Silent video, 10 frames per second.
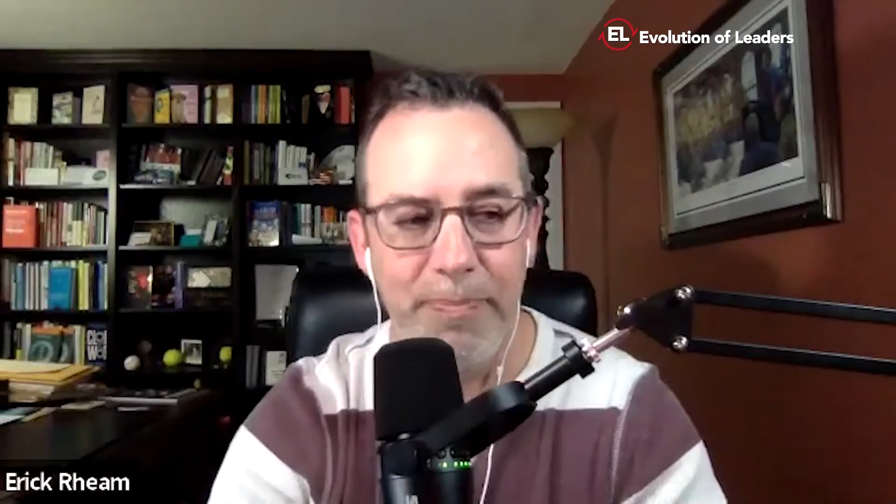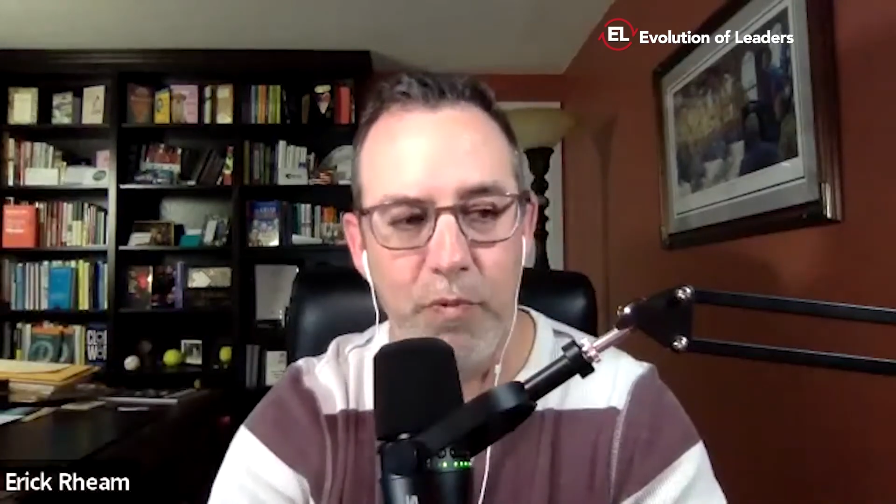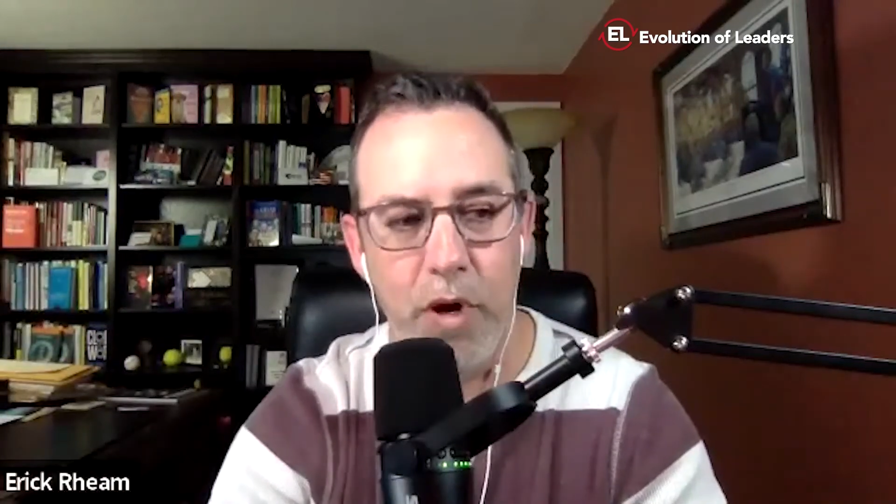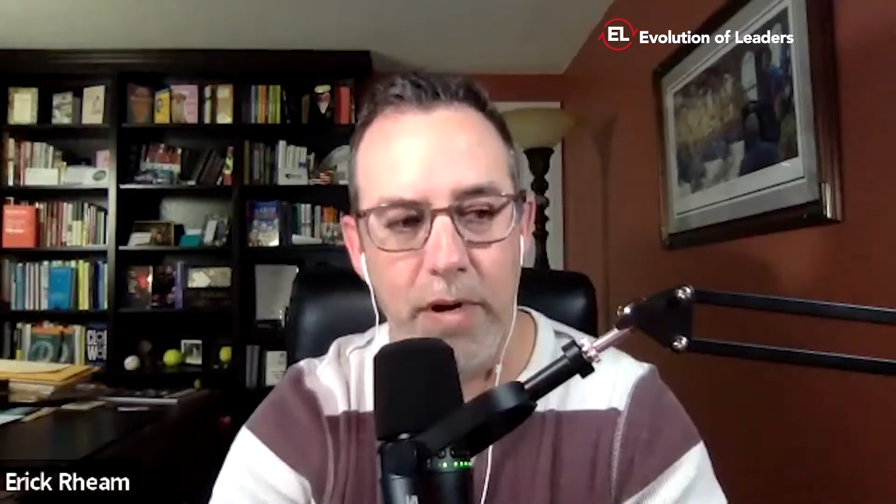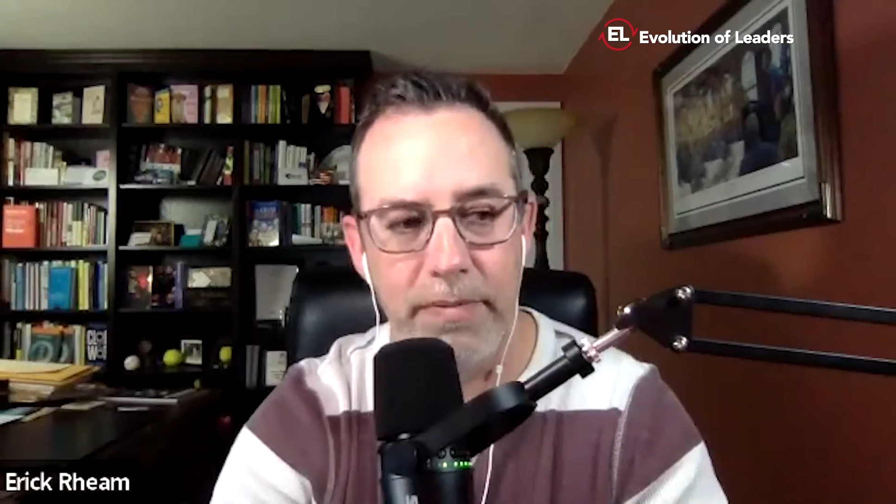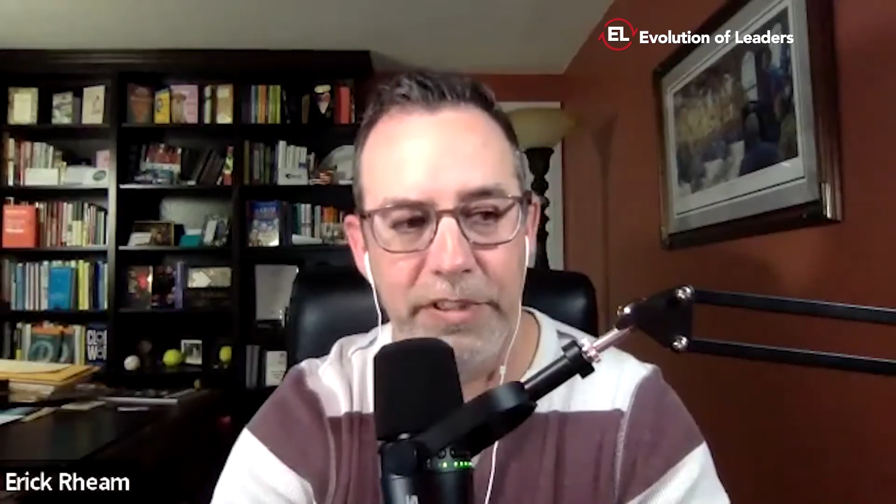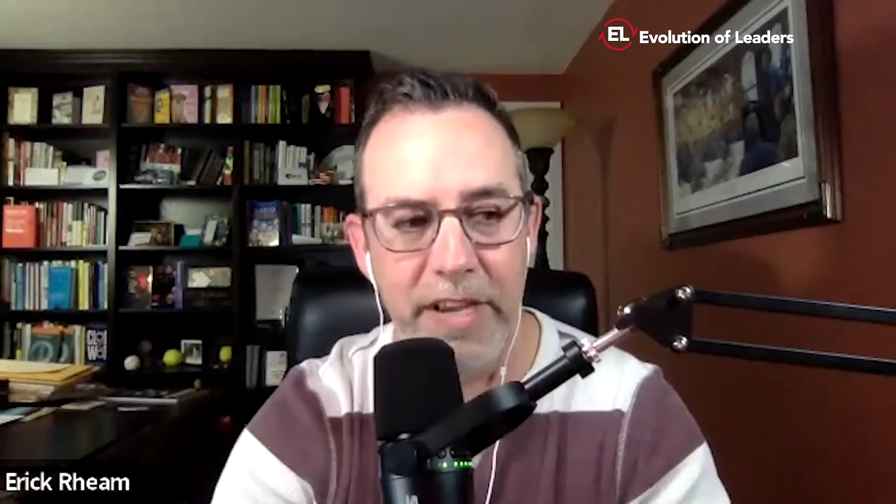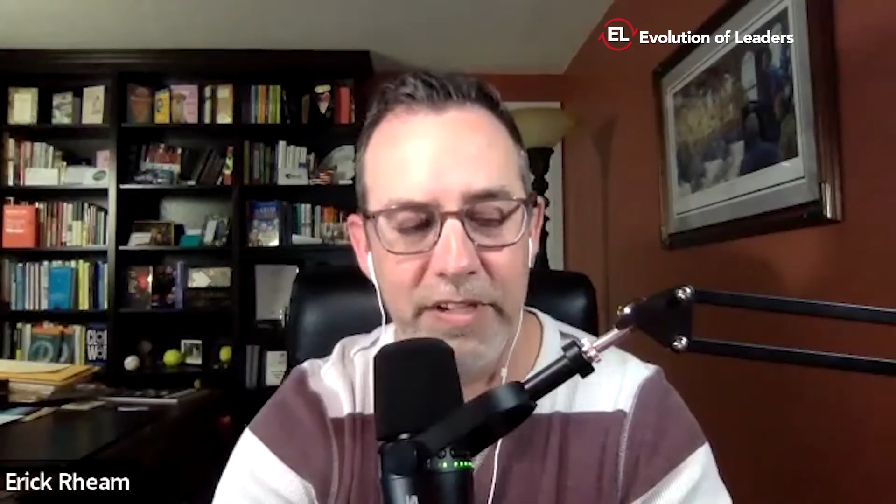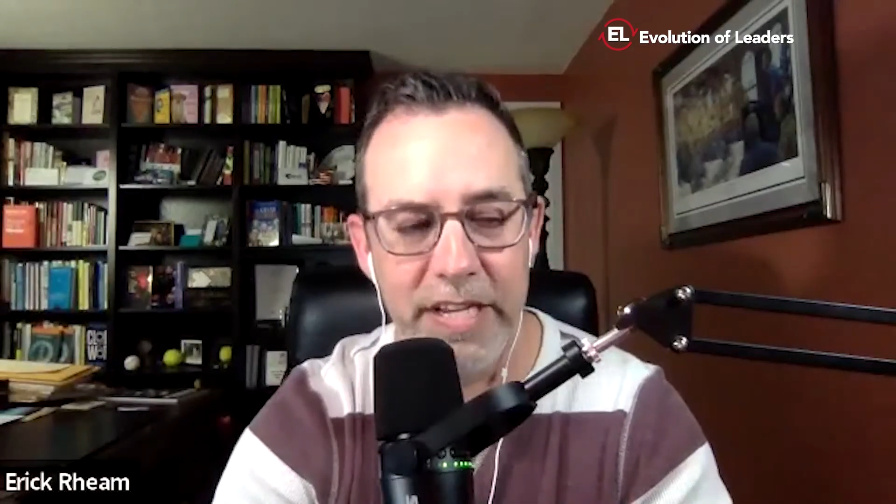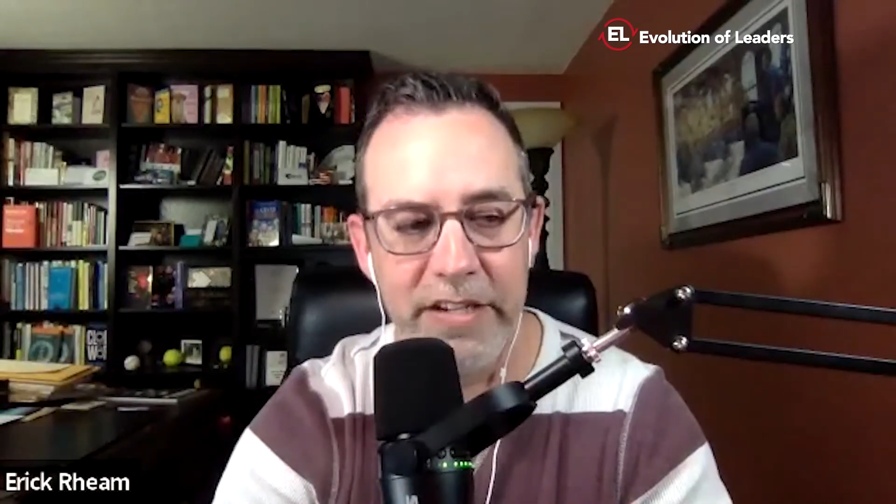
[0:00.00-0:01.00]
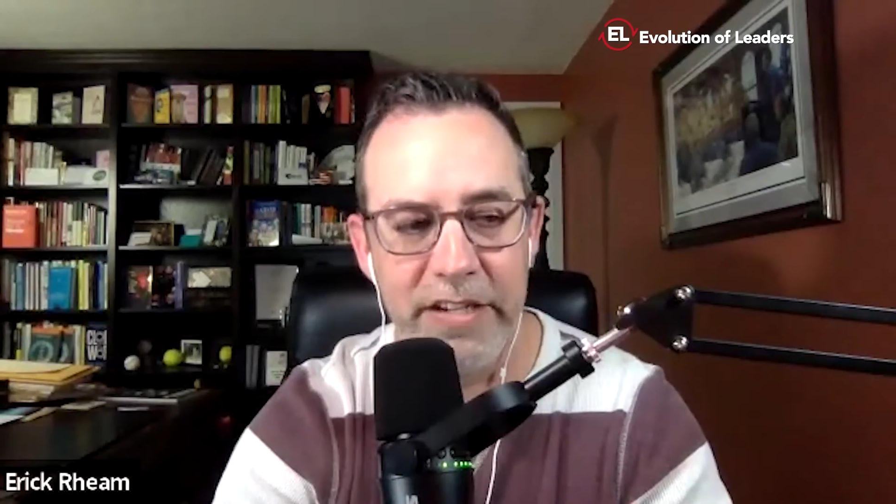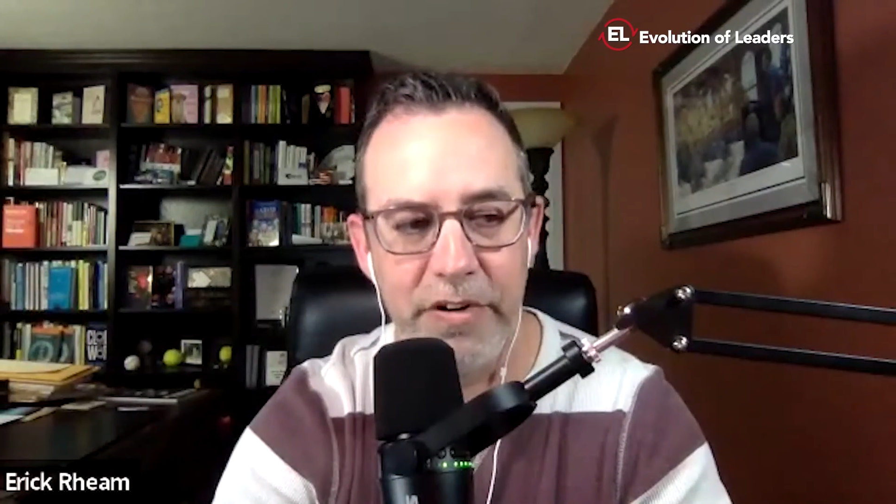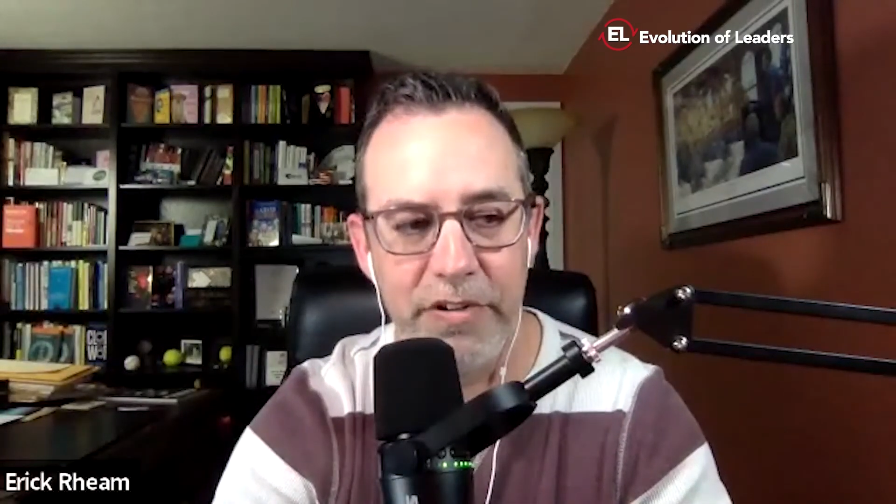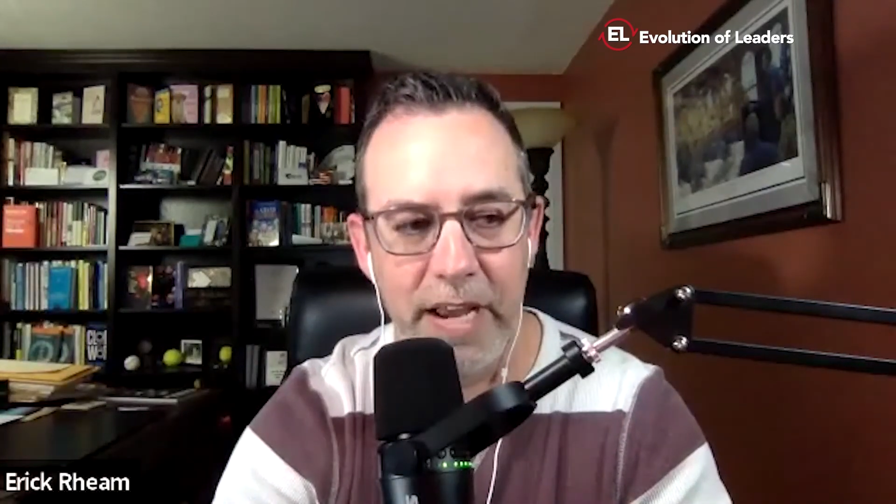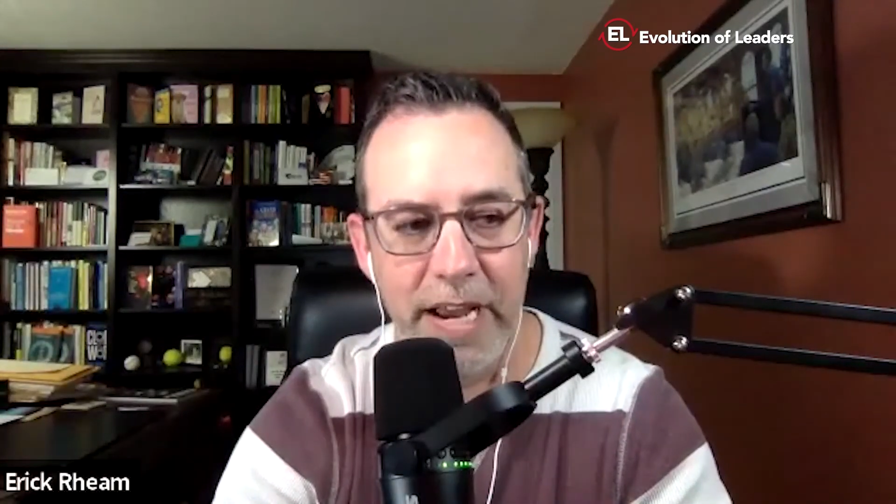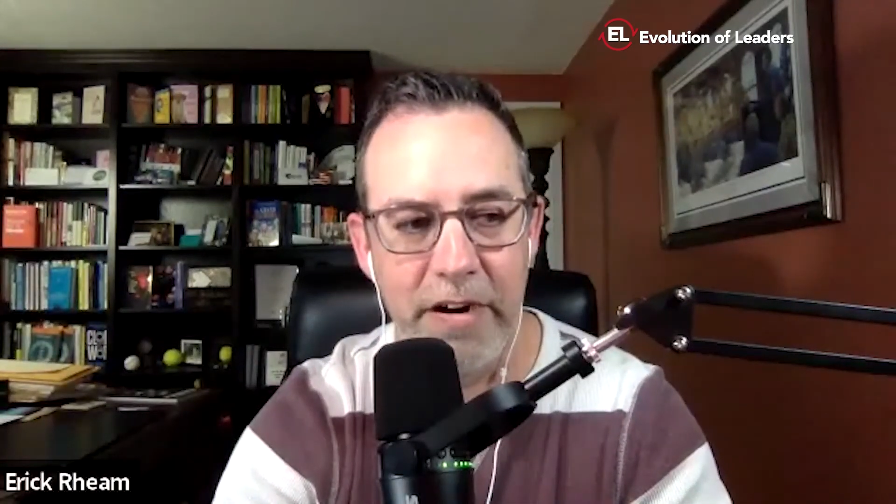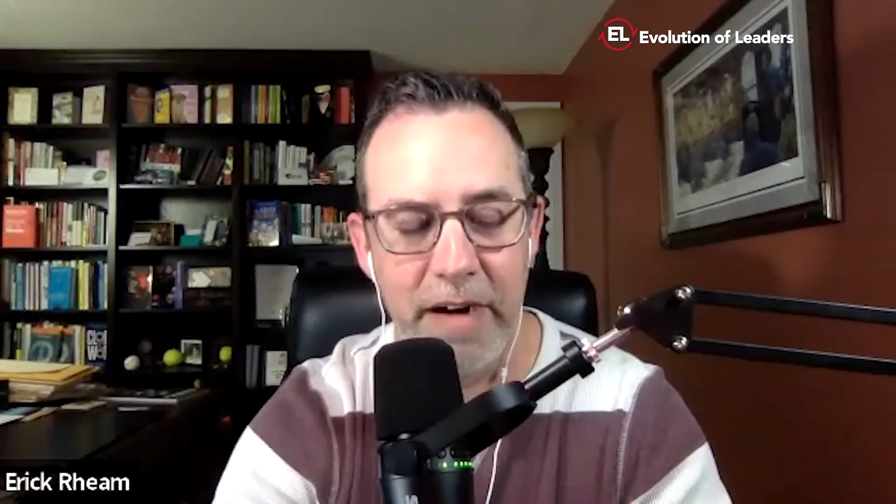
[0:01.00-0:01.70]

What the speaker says: Well, 17 years later,